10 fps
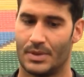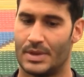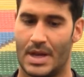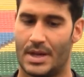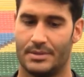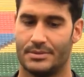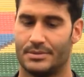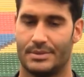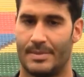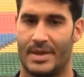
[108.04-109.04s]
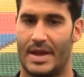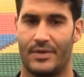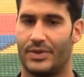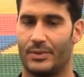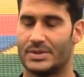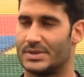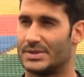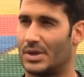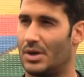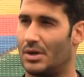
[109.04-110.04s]
Not. I mean, everything was
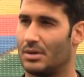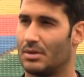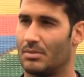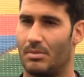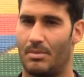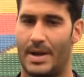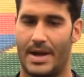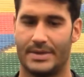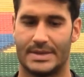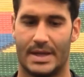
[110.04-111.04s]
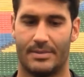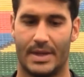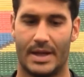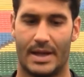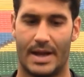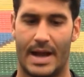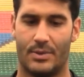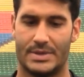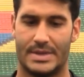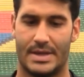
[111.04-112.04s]
installed by the time that I, I,
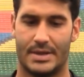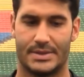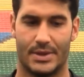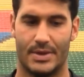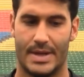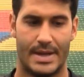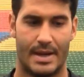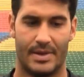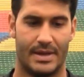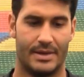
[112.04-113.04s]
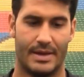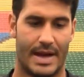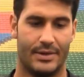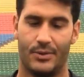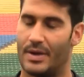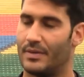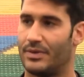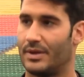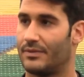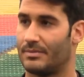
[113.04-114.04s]
was there. So, I mean, I knew
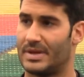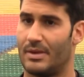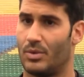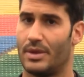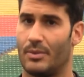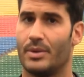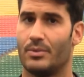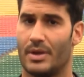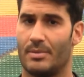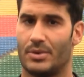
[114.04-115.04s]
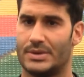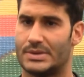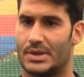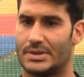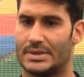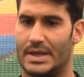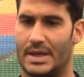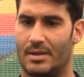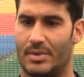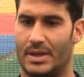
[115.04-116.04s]
everything from day one that we were able to install
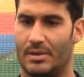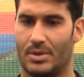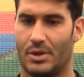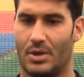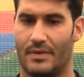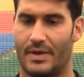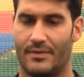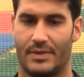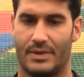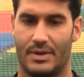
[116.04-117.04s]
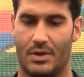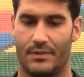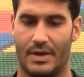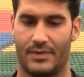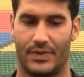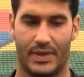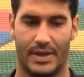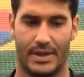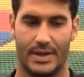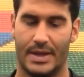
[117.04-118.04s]
today and being able to go over every over
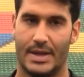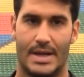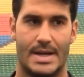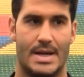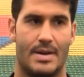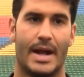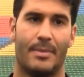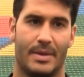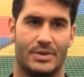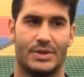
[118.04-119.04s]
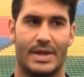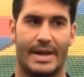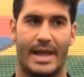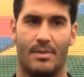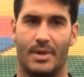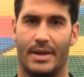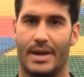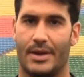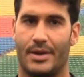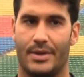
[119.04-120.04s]
everything. And uh, I made sure that I came in and
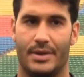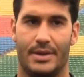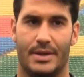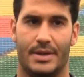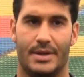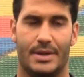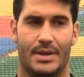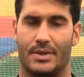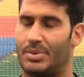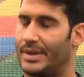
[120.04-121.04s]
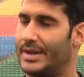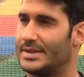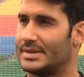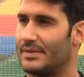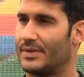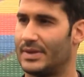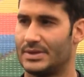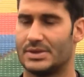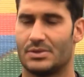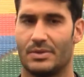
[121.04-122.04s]
got all the uh, the plays and
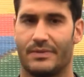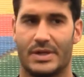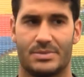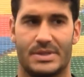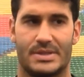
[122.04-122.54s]
everything just to refresh